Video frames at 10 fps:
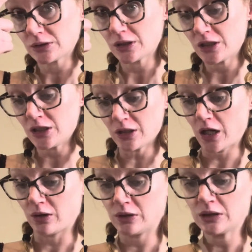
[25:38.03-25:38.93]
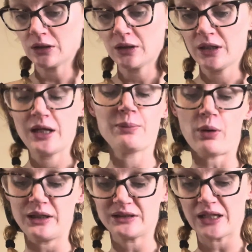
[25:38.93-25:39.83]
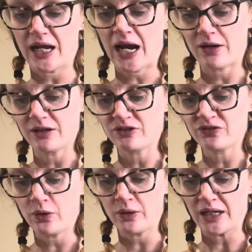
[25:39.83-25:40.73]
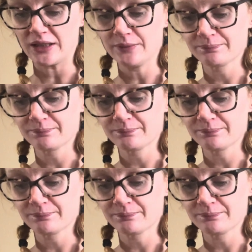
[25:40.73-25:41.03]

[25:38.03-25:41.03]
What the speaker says: he pointed at Harry's forehead.